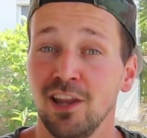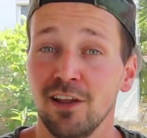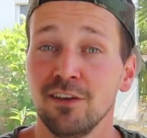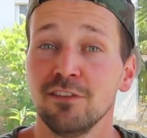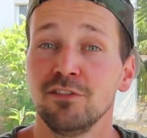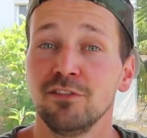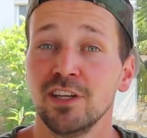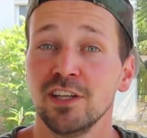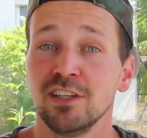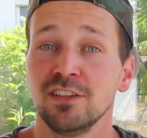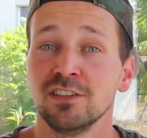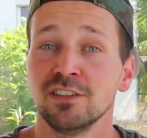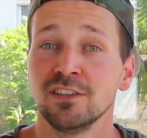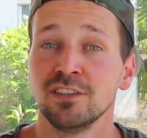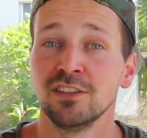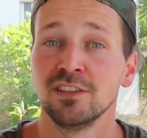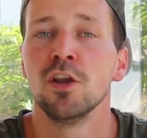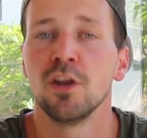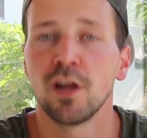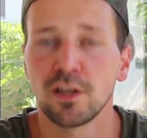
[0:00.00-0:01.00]
loved it.
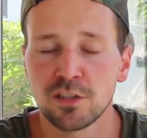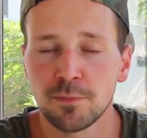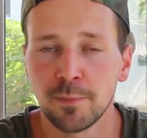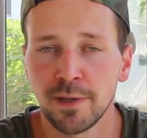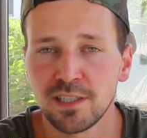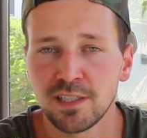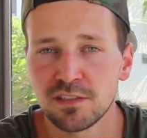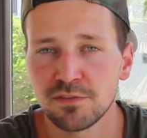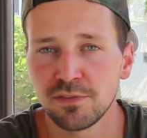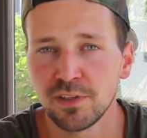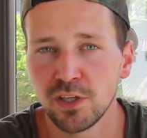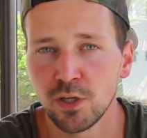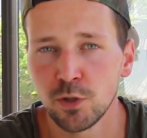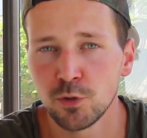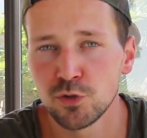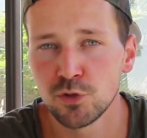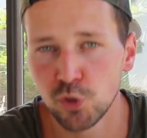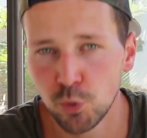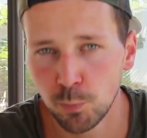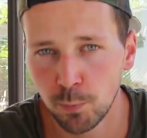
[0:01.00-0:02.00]
Not to make this video
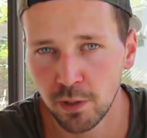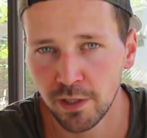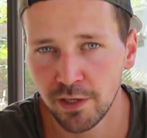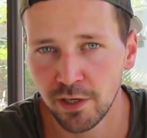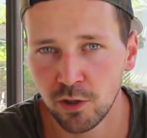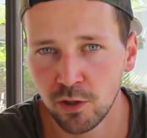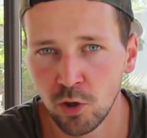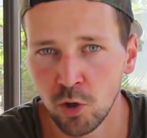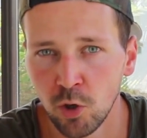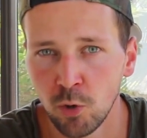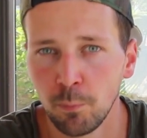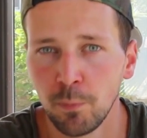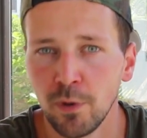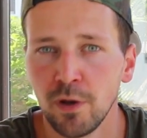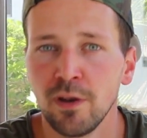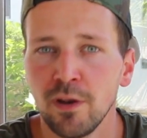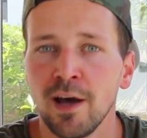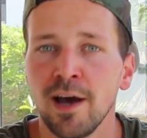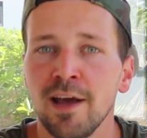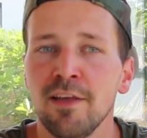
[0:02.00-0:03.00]
too political,
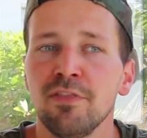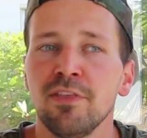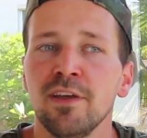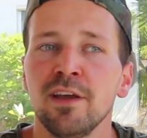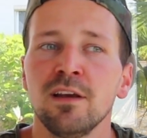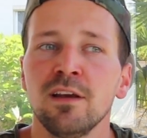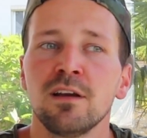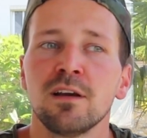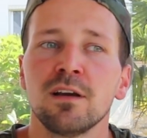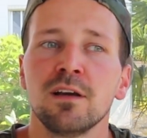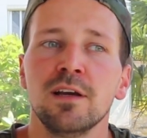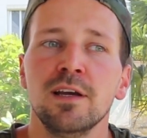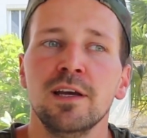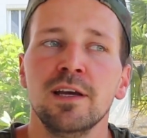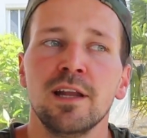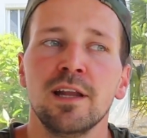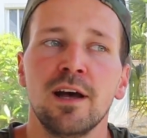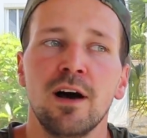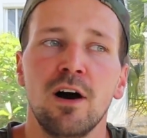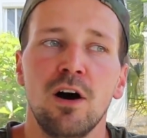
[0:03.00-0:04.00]
but I think
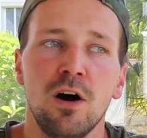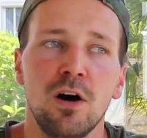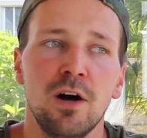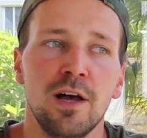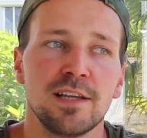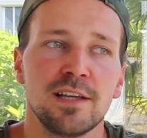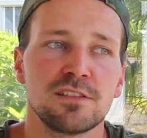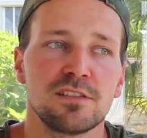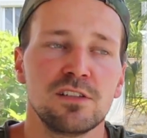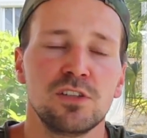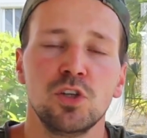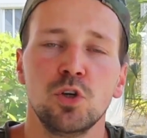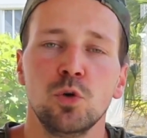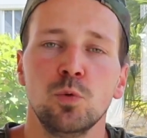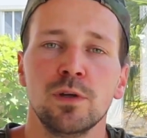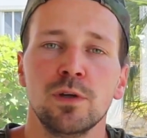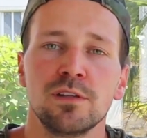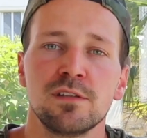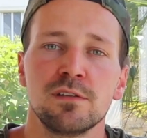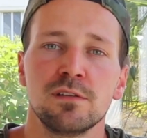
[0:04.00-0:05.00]
it all has to do
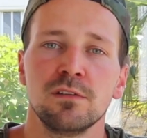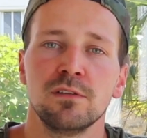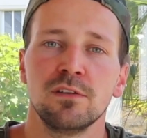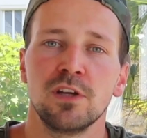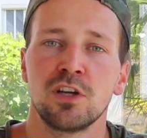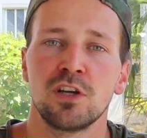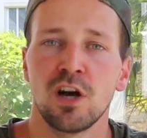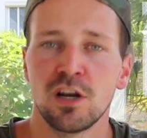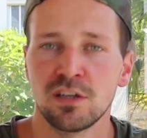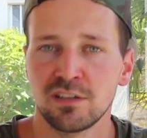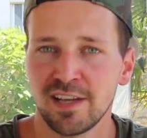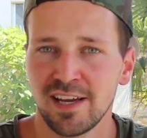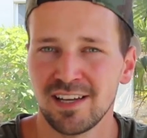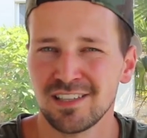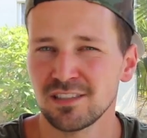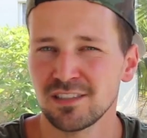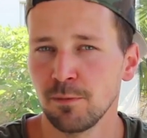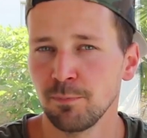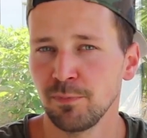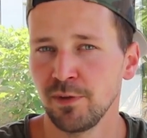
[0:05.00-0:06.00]
with the
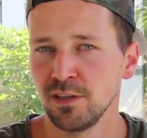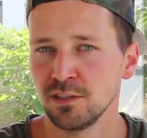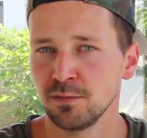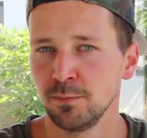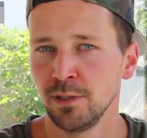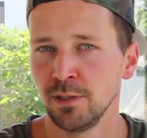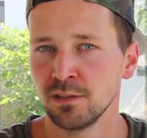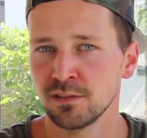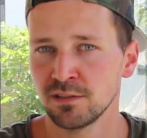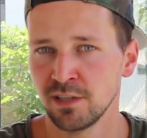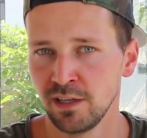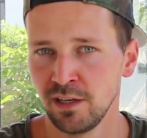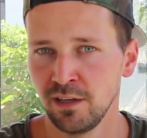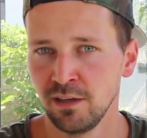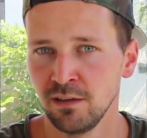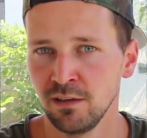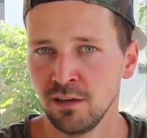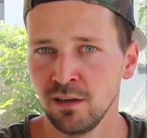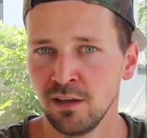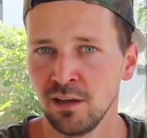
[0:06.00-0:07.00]
context something's being said
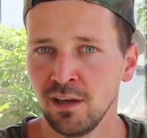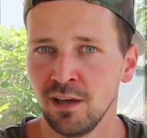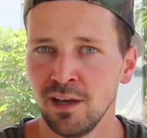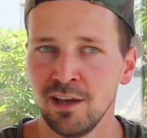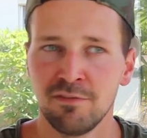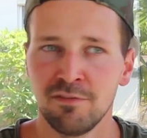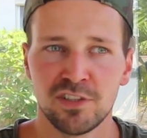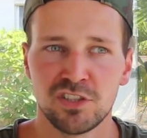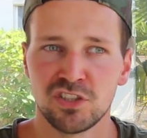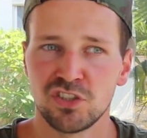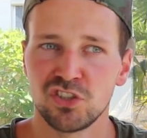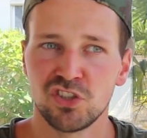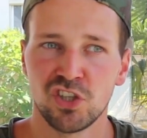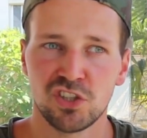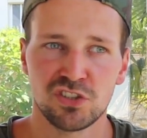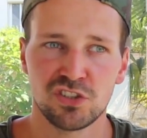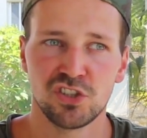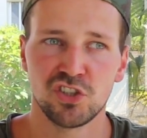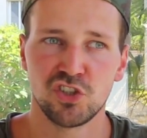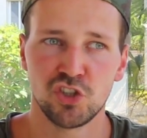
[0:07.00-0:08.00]
in. If it's
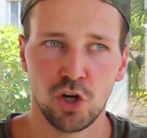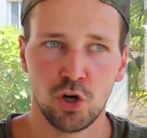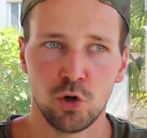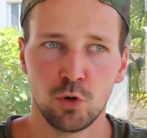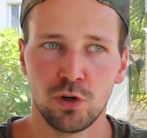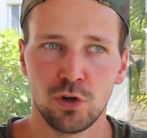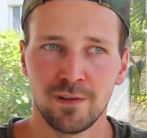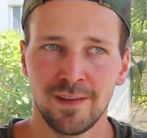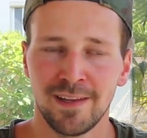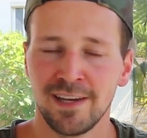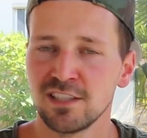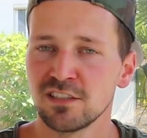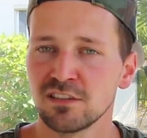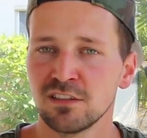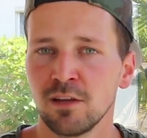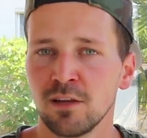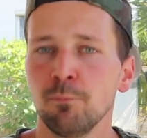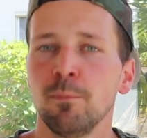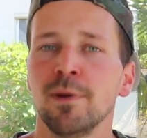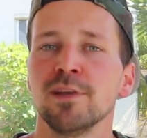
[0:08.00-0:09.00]
just a joke, then it's
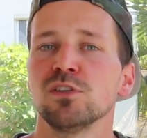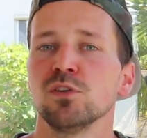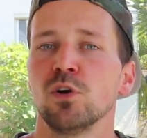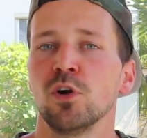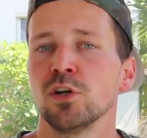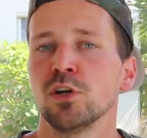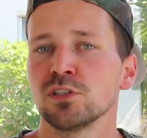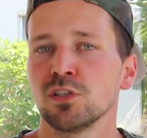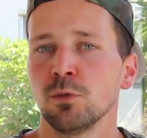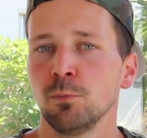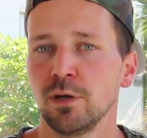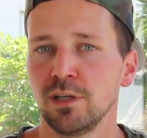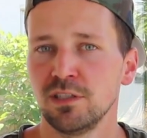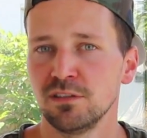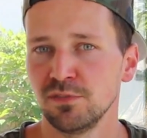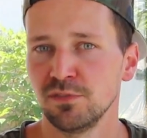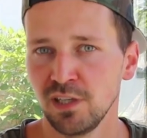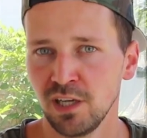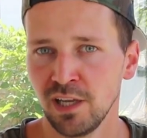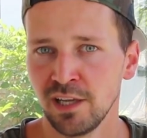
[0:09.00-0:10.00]
not meant to hurt somebody's
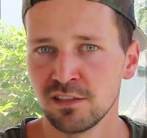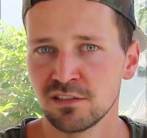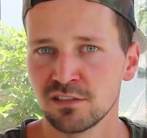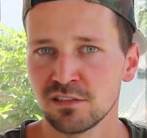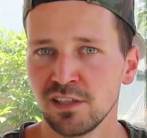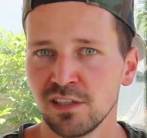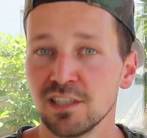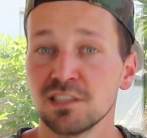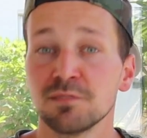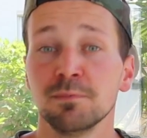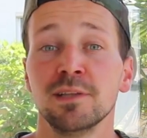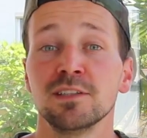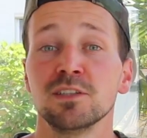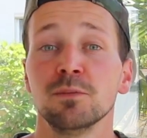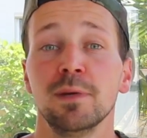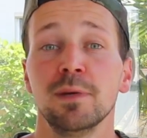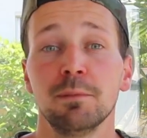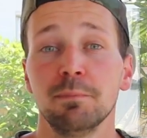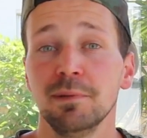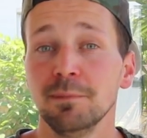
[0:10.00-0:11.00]
feelings, it's meant to
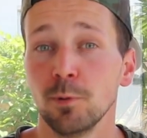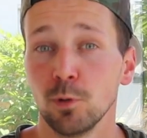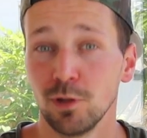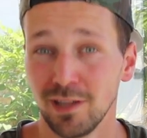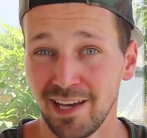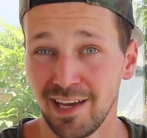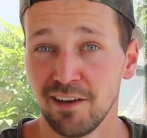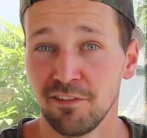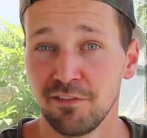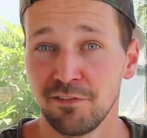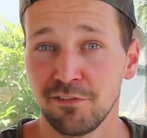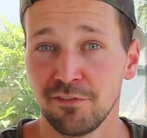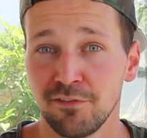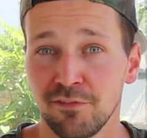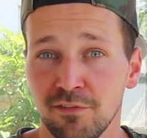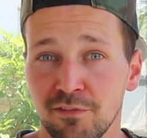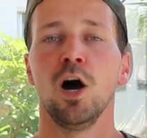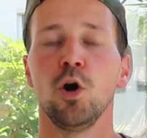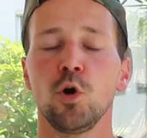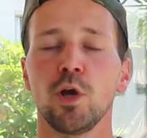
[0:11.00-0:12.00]
make people laugh.
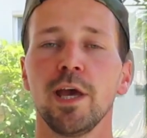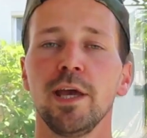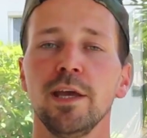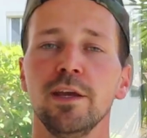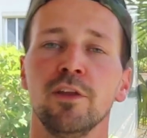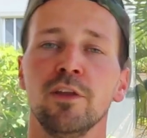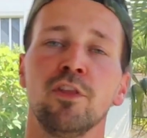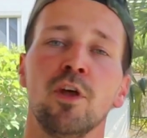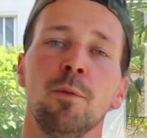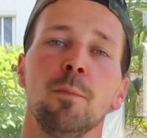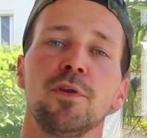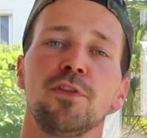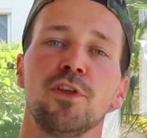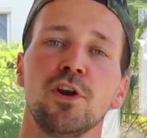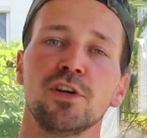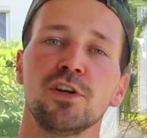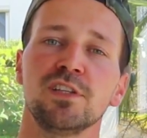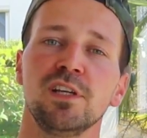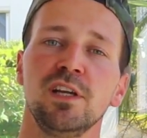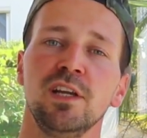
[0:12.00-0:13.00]
Okay, number
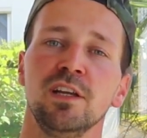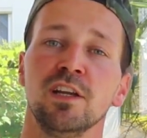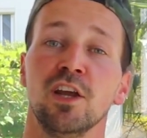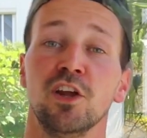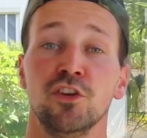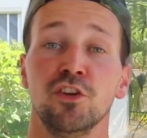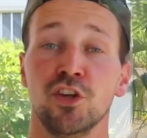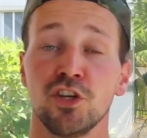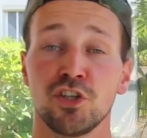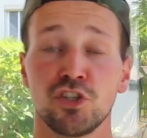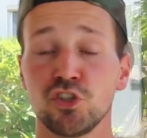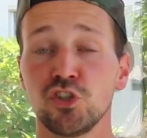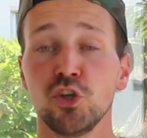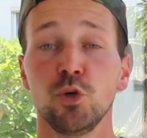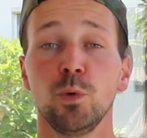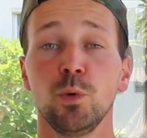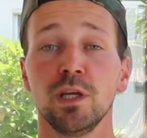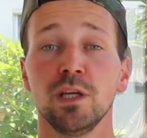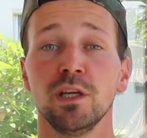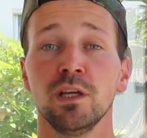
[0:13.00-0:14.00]
13, the
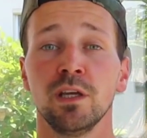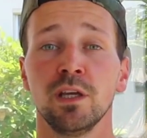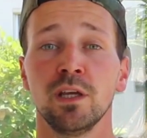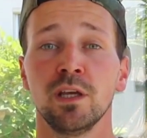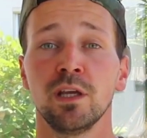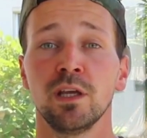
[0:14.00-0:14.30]
Shoey.